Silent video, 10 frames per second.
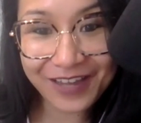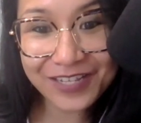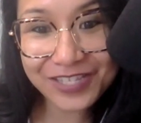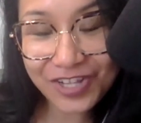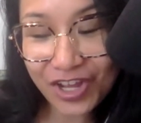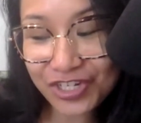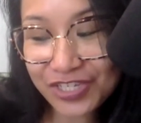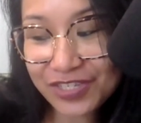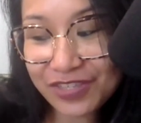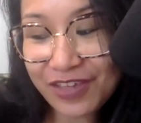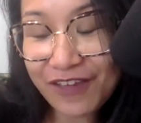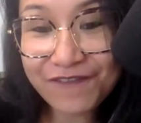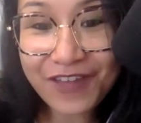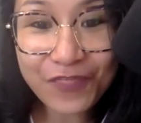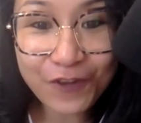And it's not just the
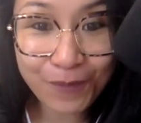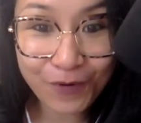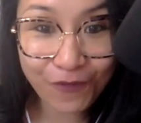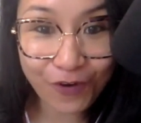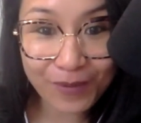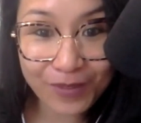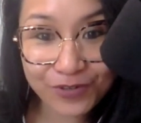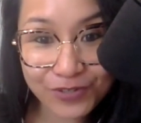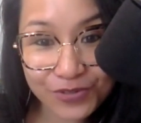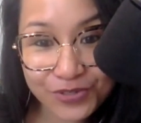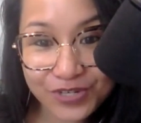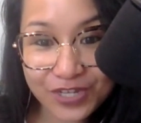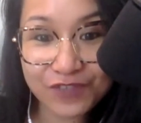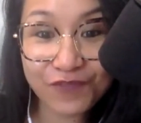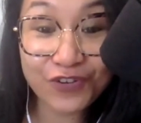event they're performing. There's also
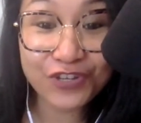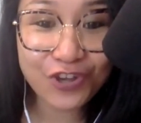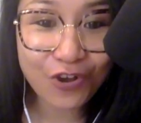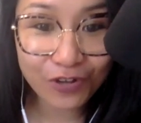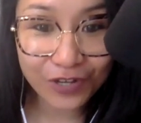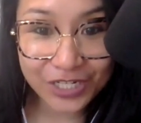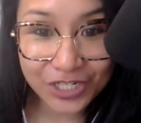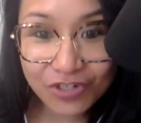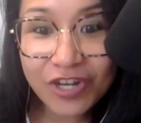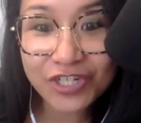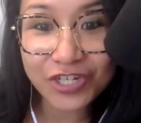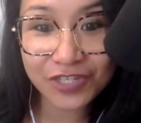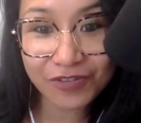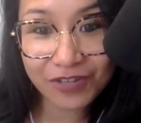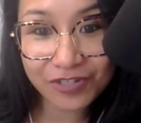days for yoga and
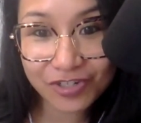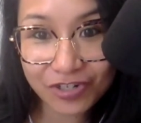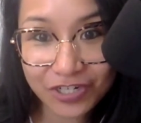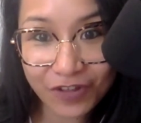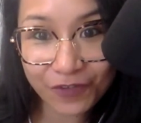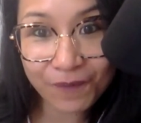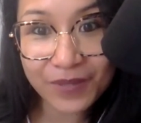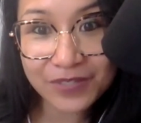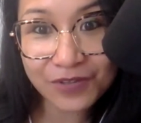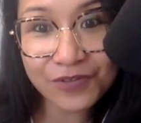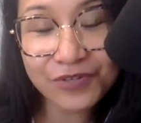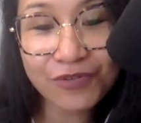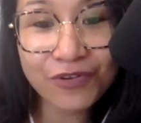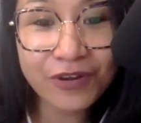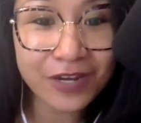stretching so they could stretch out their muscles,
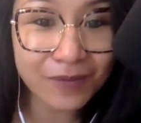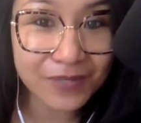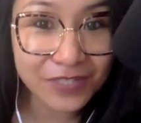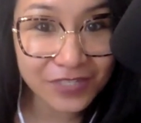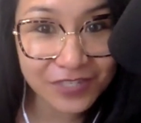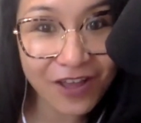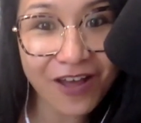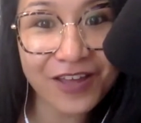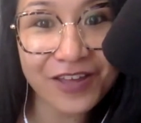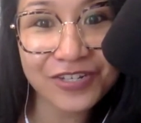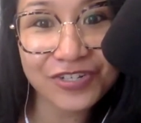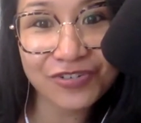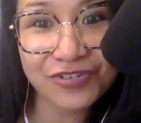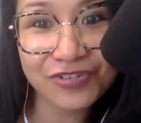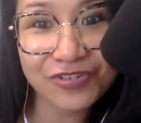or they're getting a massage
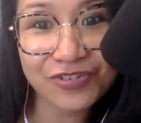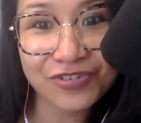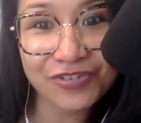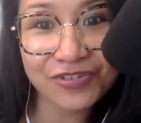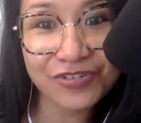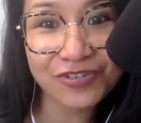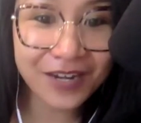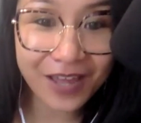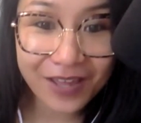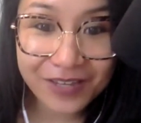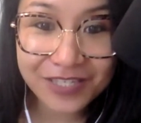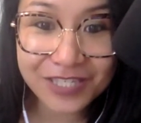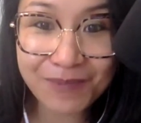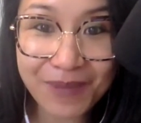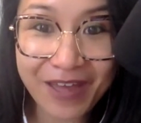or getting an
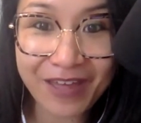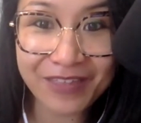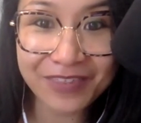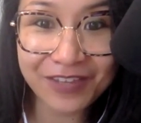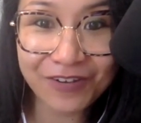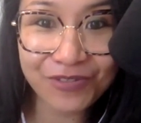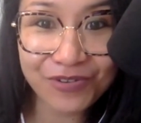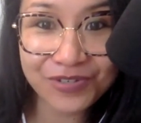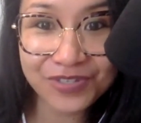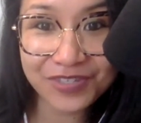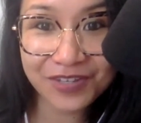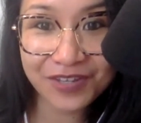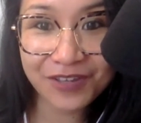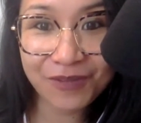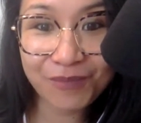ice bath. There's
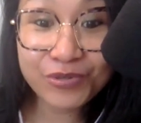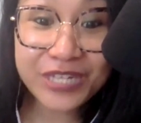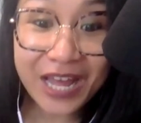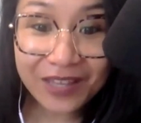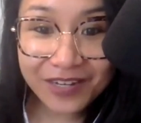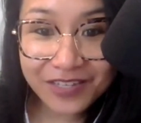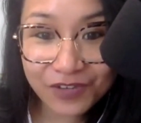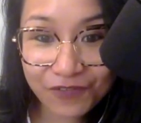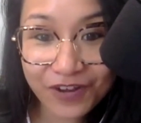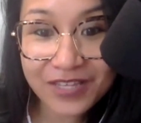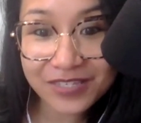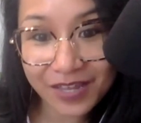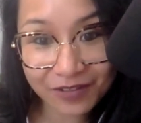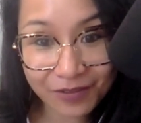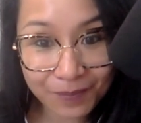modalities of rest
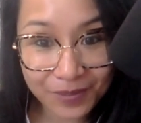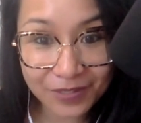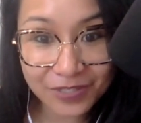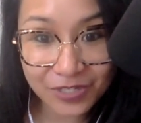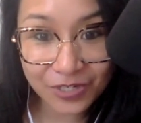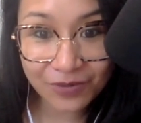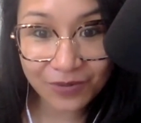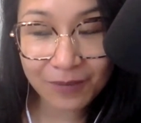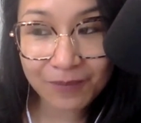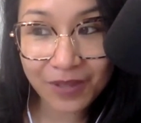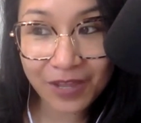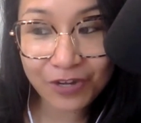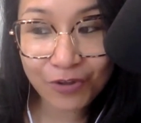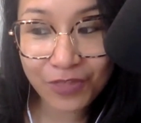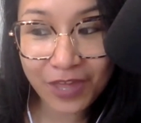that Olympians do. And I
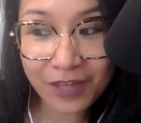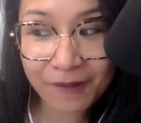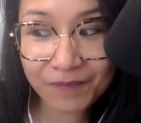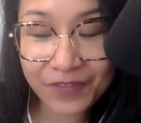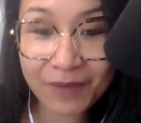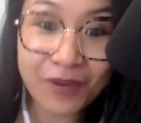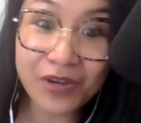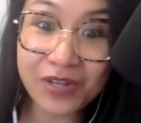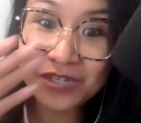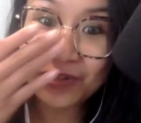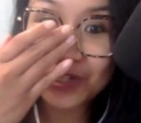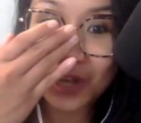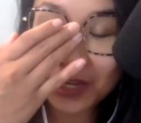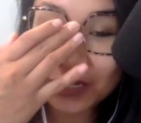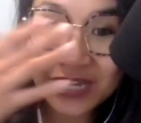know that I'm not necessarily
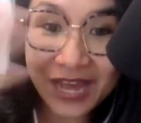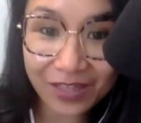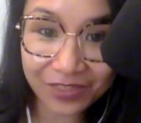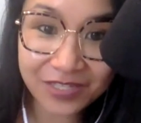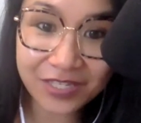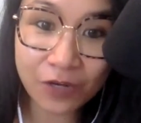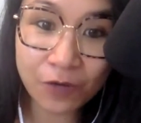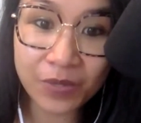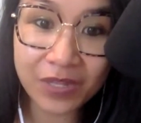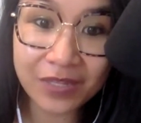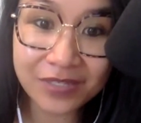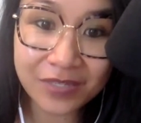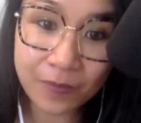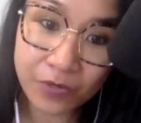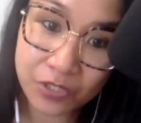talking to athletes here, but it's
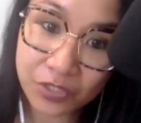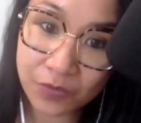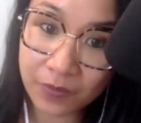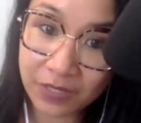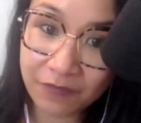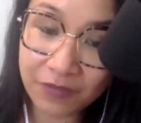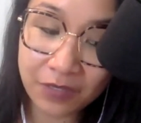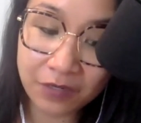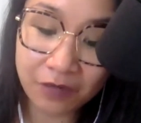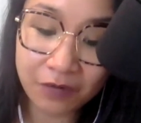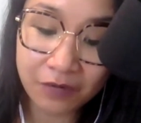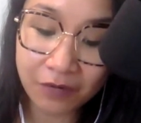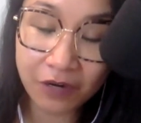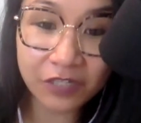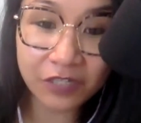similar to even
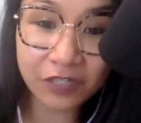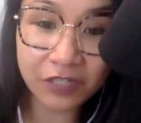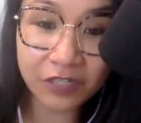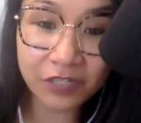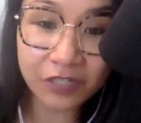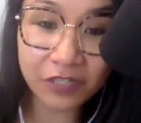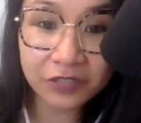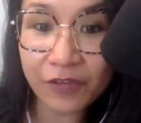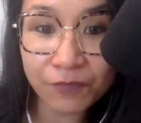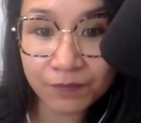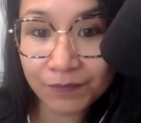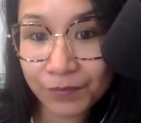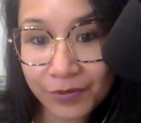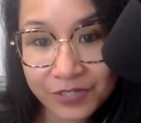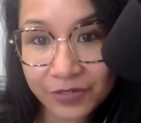our life
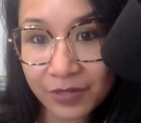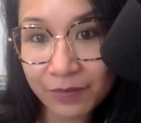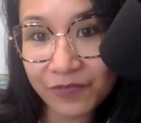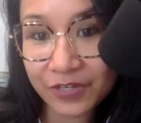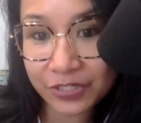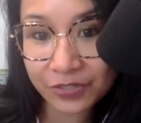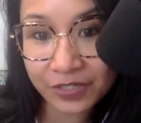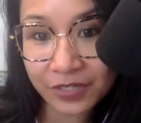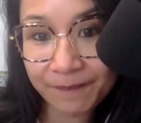personally and professionally.